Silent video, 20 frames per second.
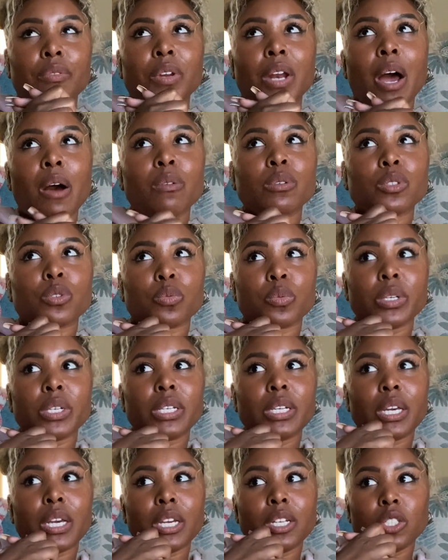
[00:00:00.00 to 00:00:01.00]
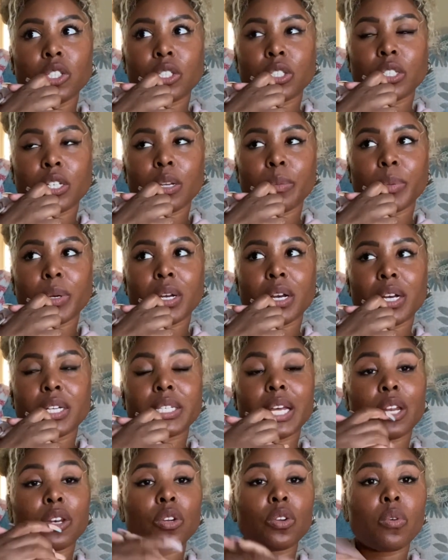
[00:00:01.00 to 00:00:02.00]
And I was really interested because
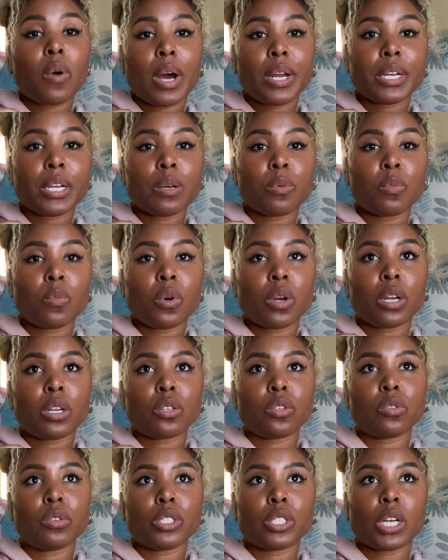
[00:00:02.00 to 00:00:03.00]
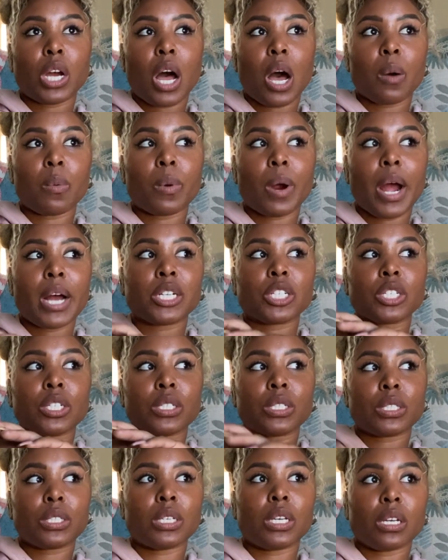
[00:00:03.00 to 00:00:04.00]
I knew I didn't want to do a job where I
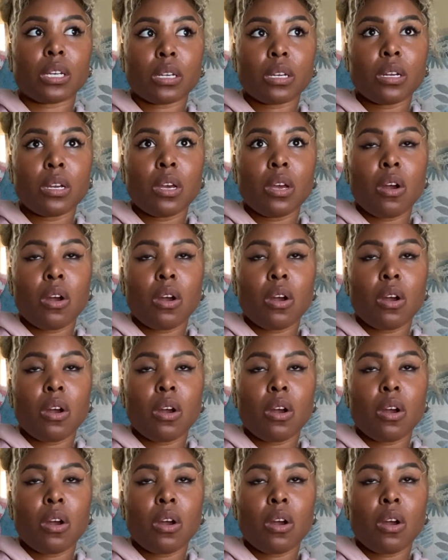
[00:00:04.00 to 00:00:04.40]
just sit